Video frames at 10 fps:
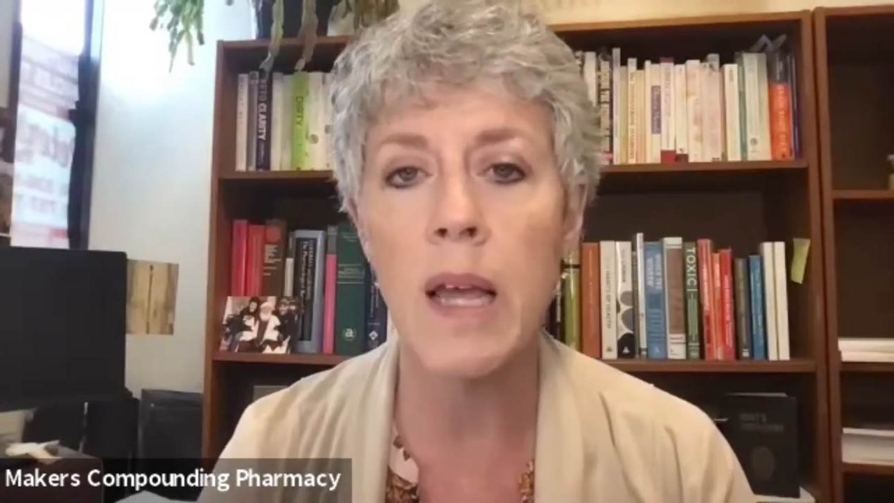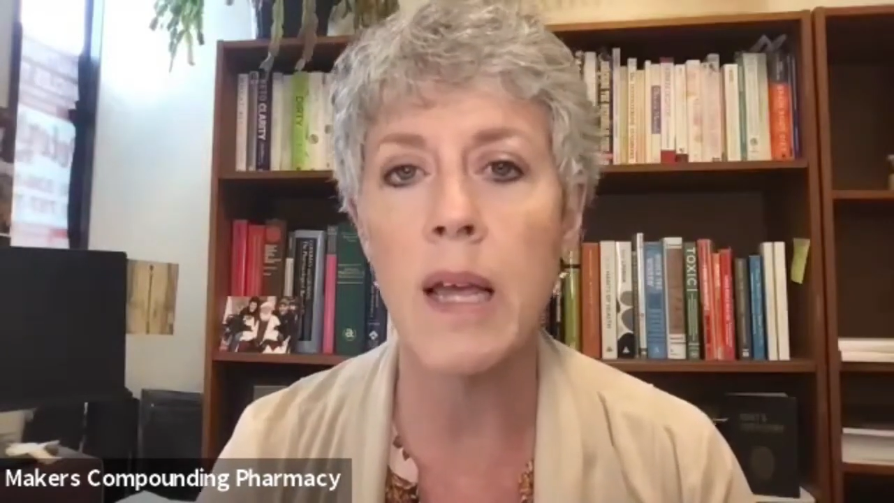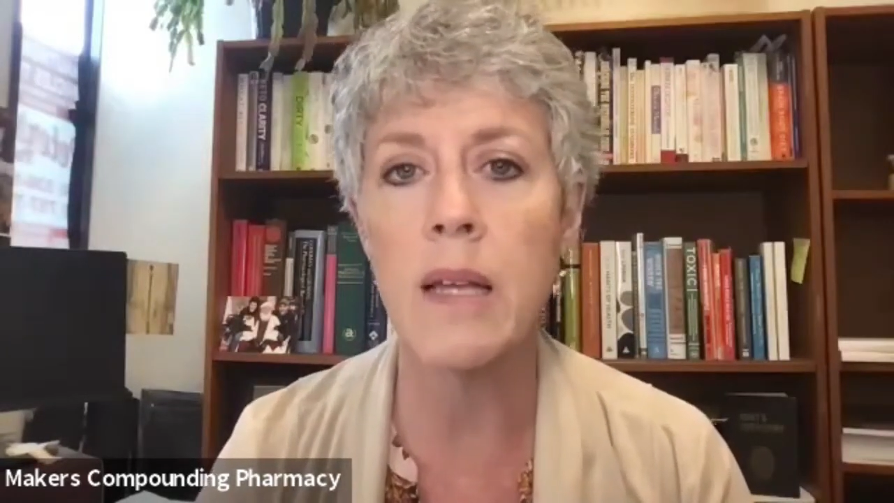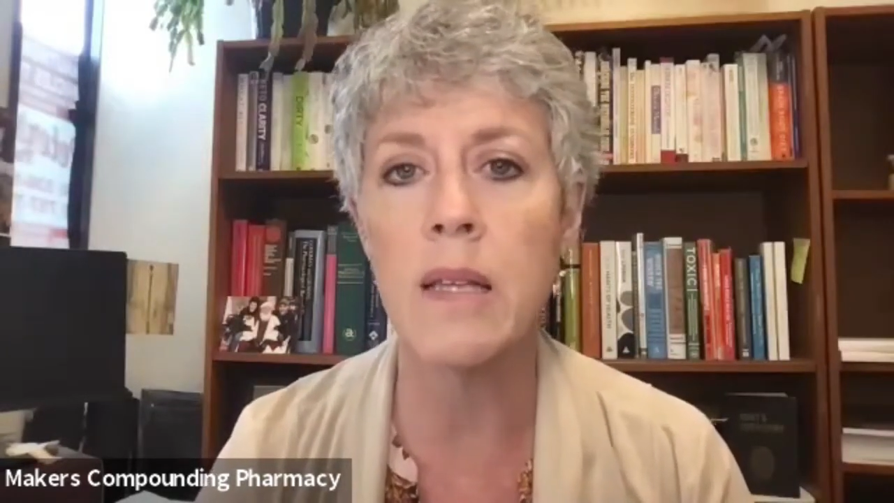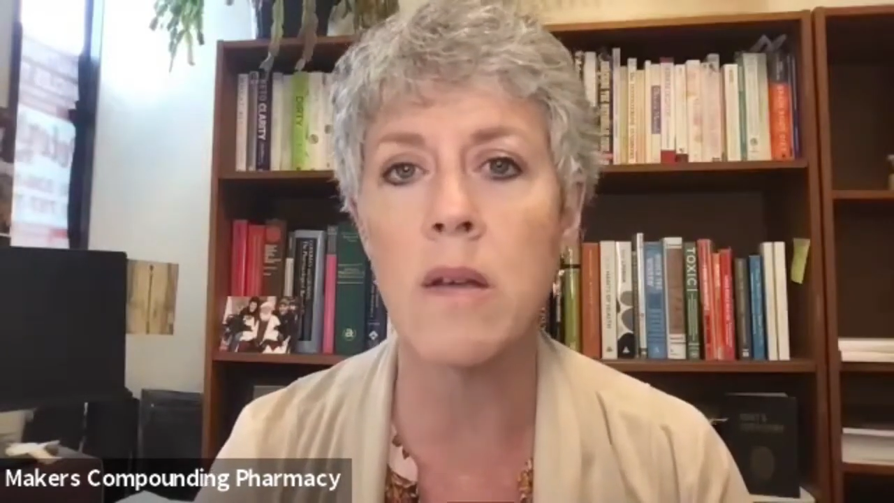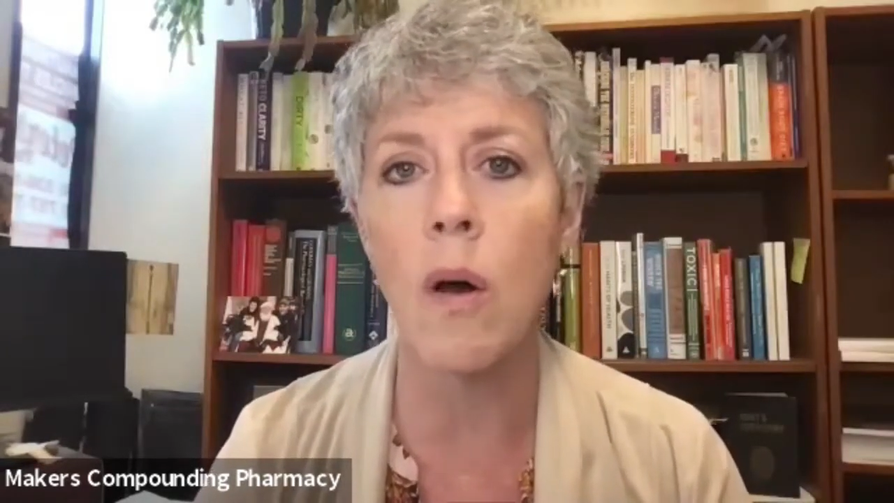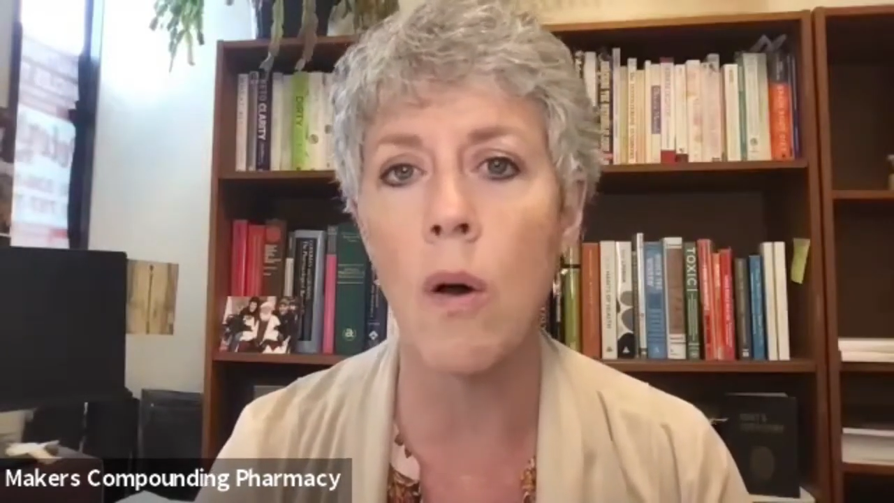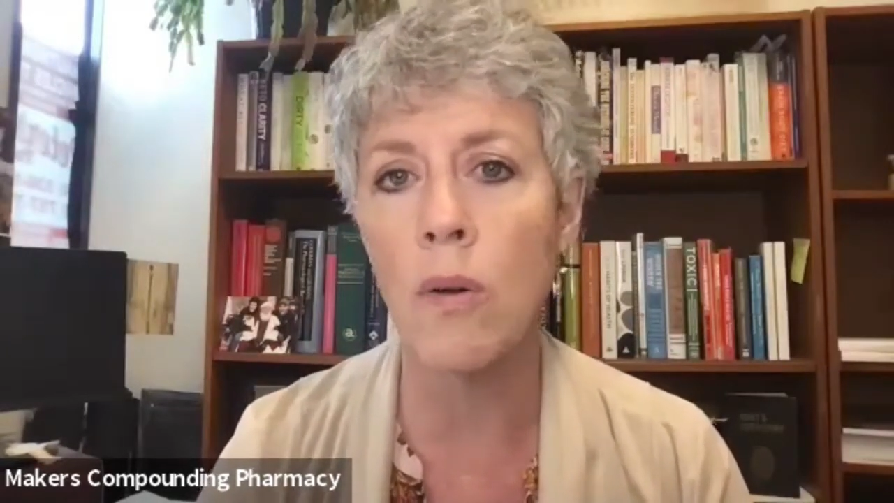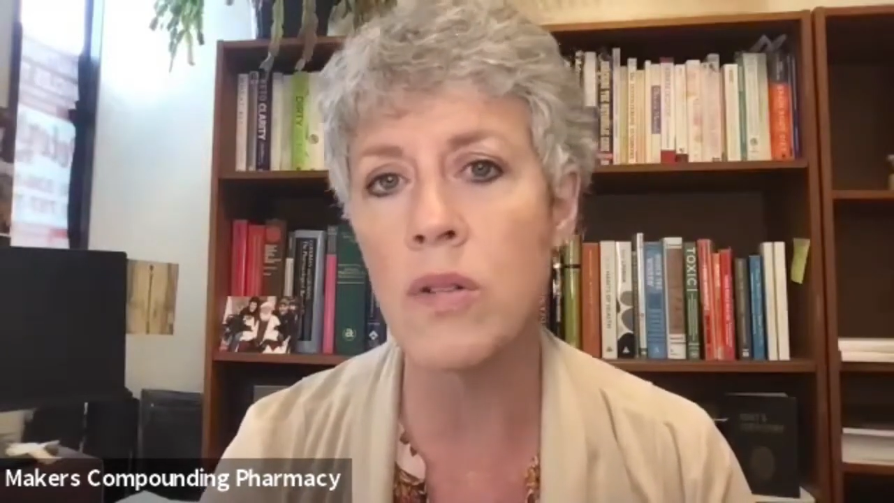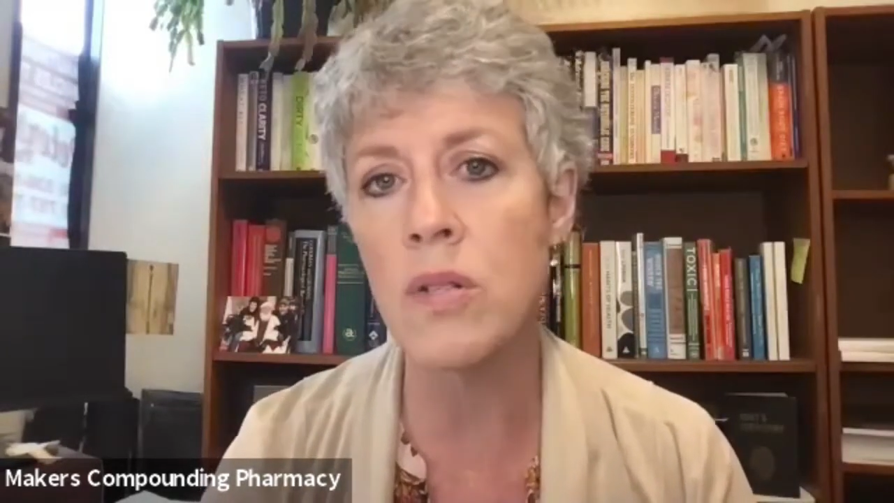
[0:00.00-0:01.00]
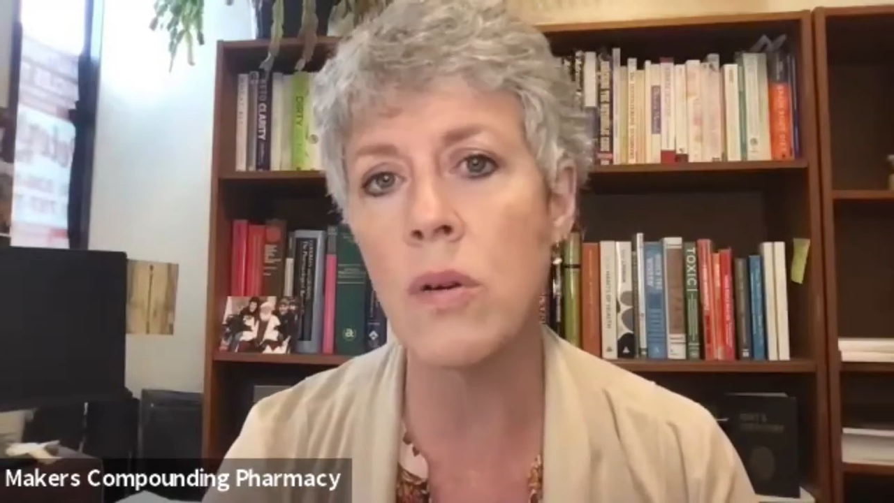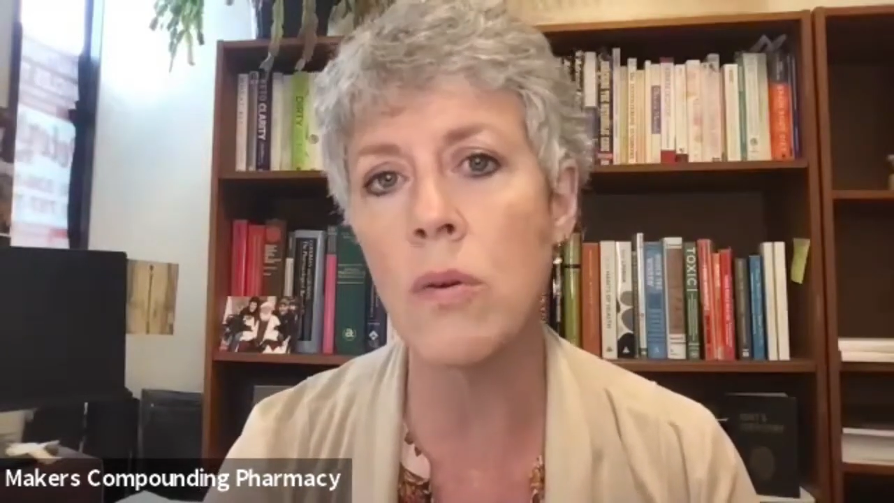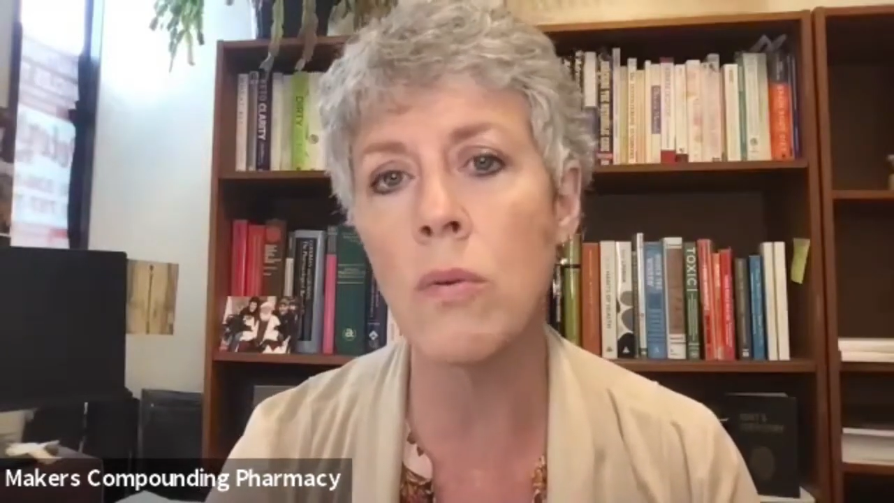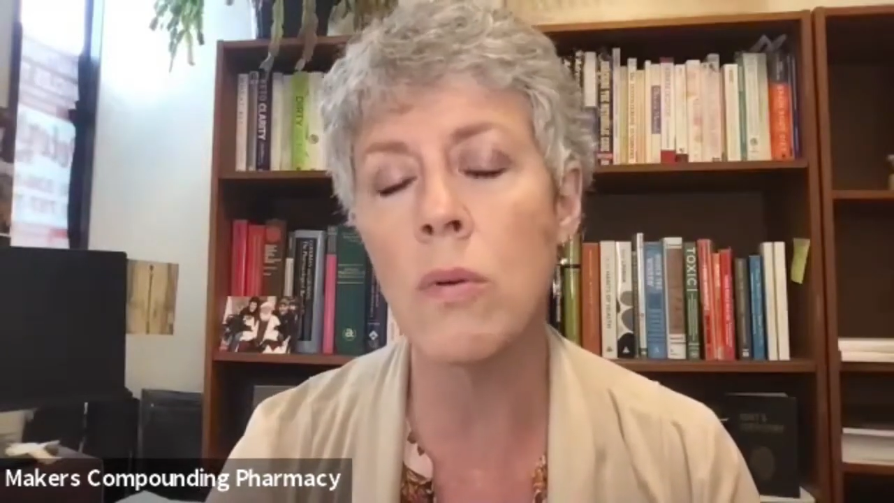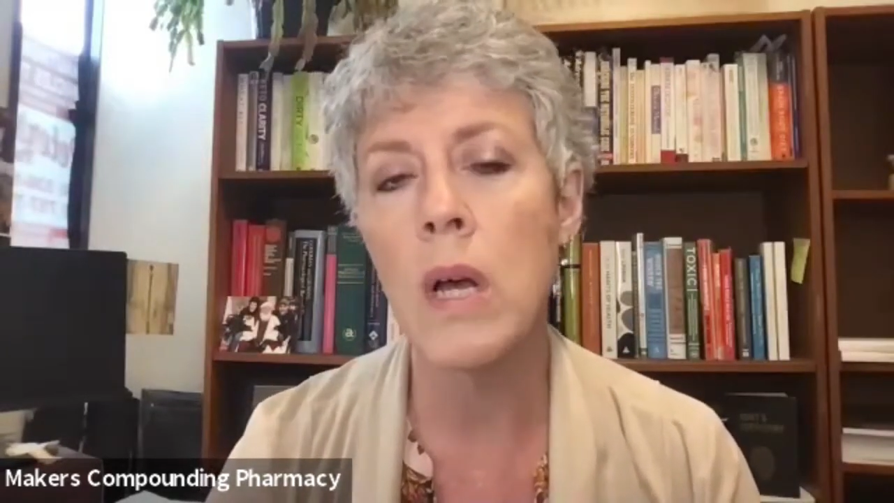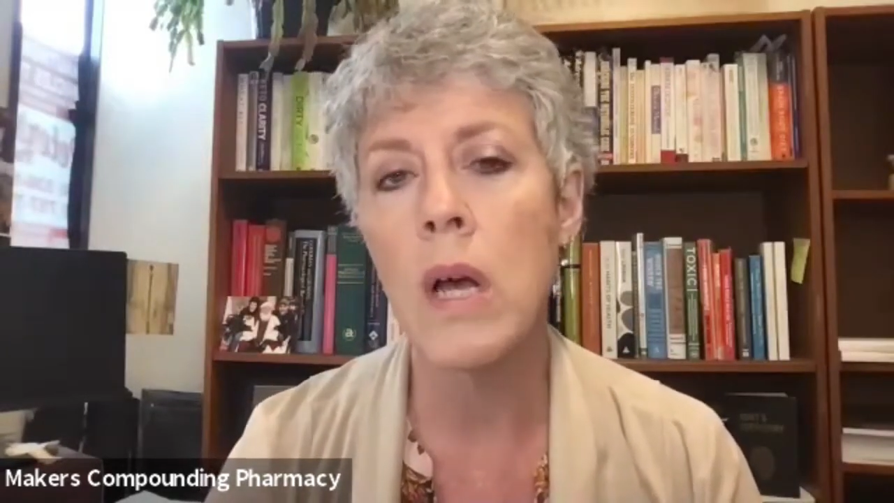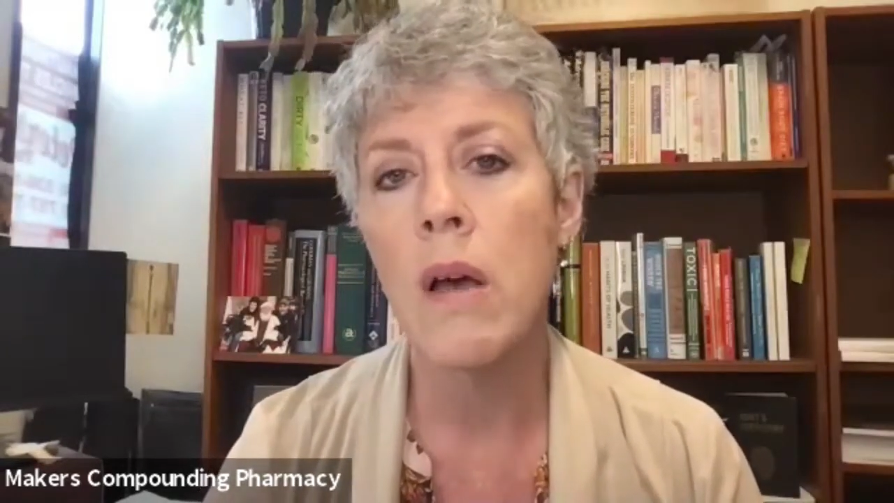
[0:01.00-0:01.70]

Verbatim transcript: It's also